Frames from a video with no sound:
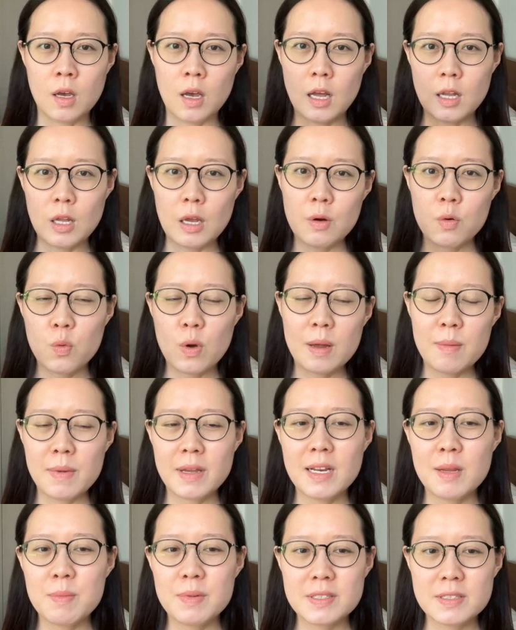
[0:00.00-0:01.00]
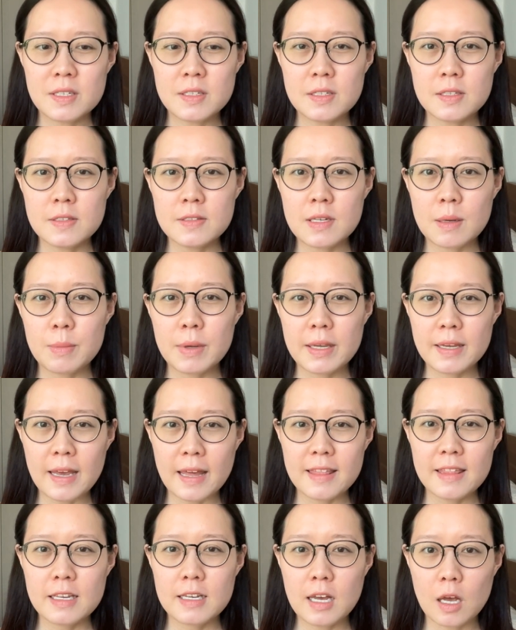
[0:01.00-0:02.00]
Hello everyone, my name is Denise. I'm a
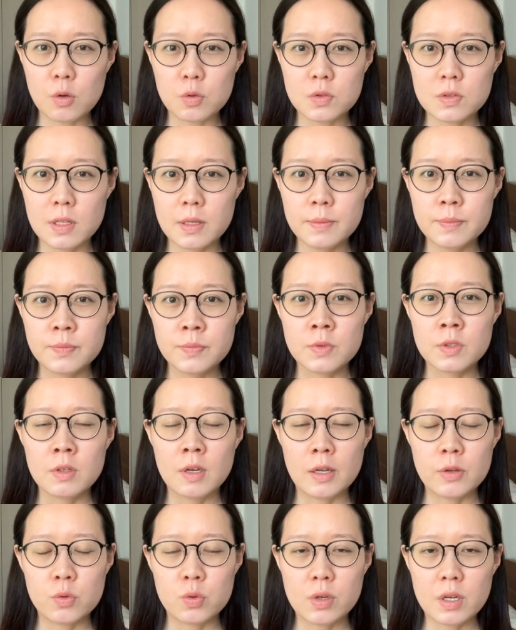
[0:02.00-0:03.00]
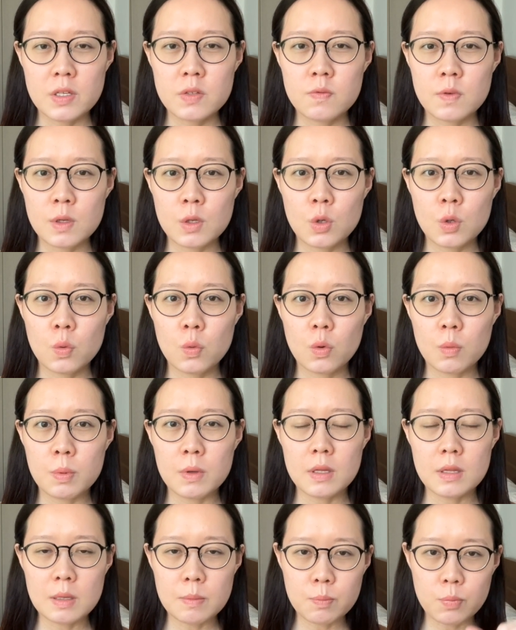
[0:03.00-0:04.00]
Catholic counselor, and today's video will
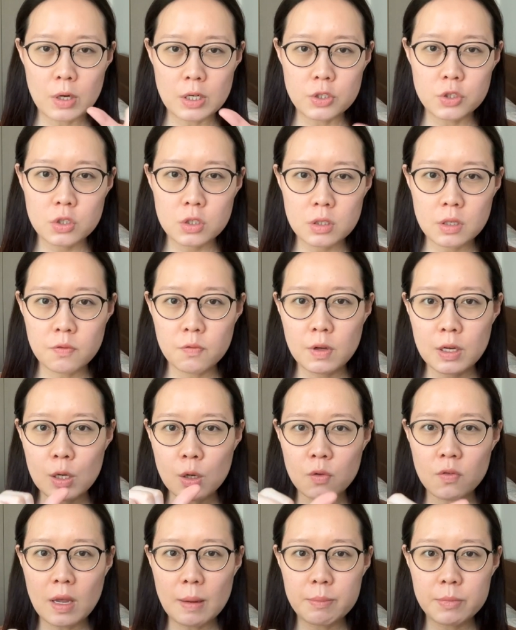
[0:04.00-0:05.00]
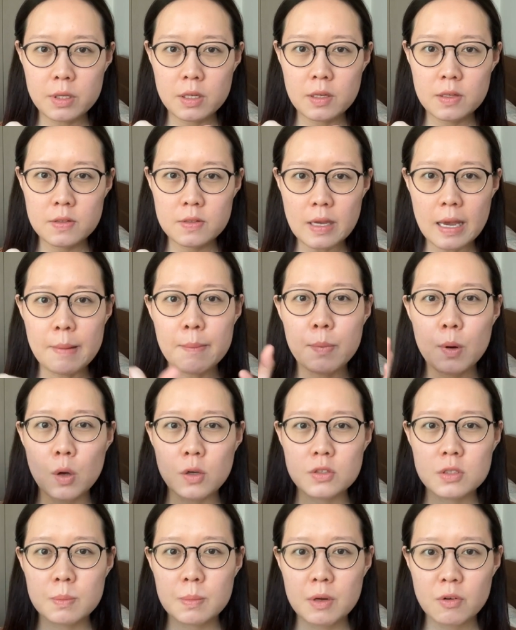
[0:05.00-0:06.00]
be Depression, the Feeling of Emptiness, and
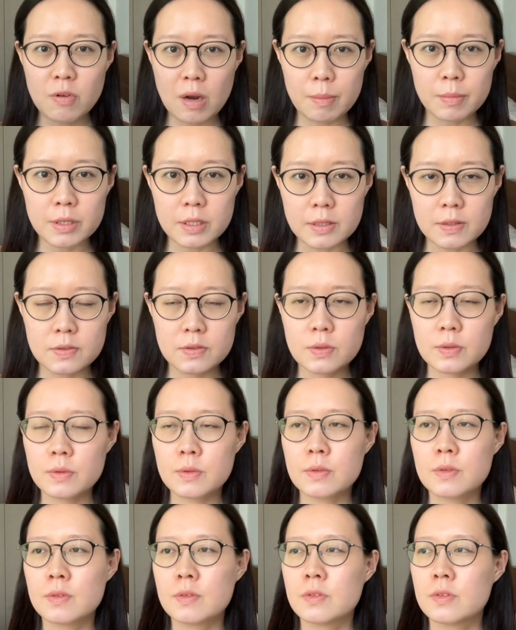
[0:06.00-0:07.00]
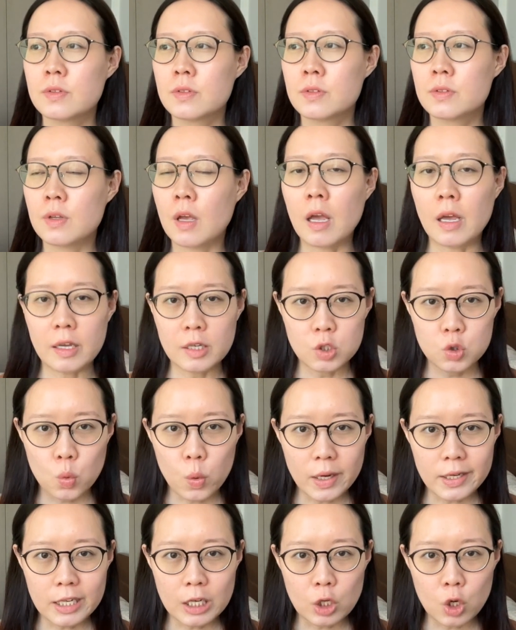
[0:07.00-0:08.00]
Possible Remedies. It's
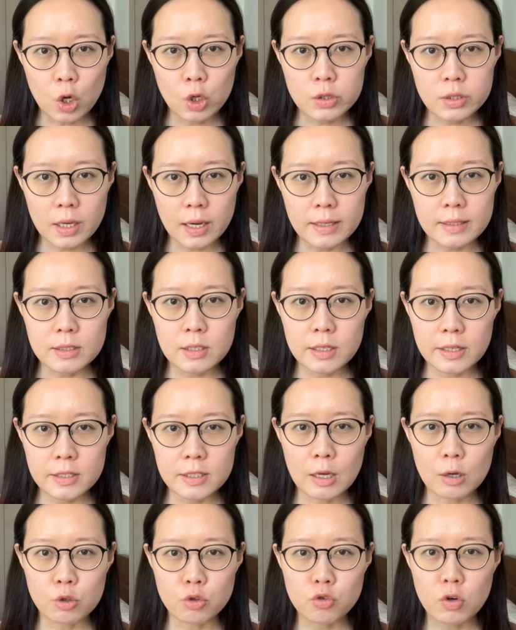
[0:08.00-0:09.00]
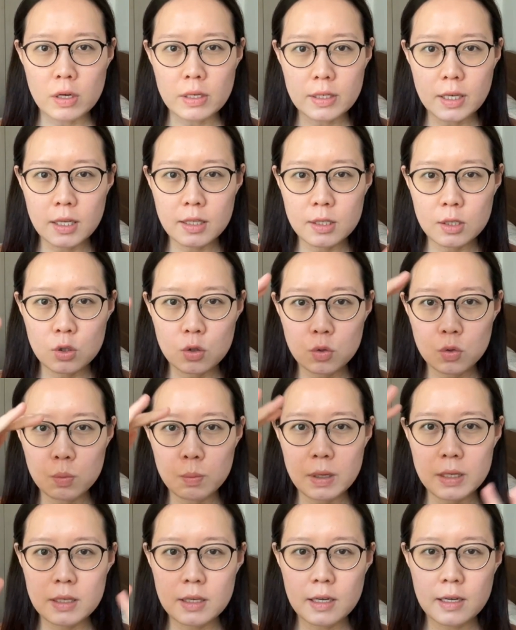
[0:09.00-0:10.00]
quite a long title. Later I'll truncate it to
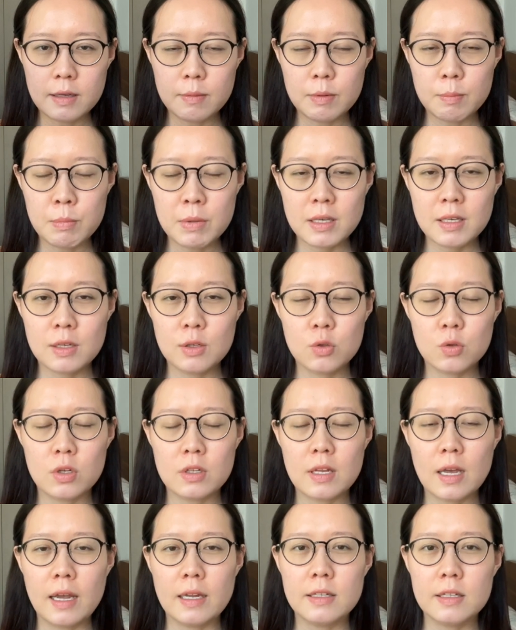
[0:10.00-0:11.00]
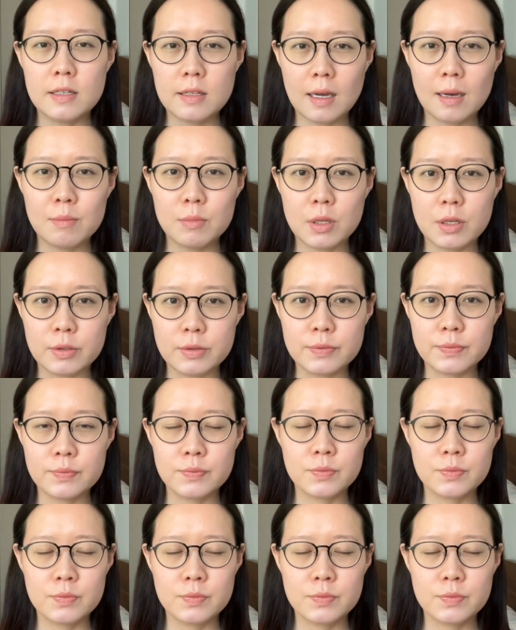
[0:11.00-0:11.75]
make it into a tidy thumbnail.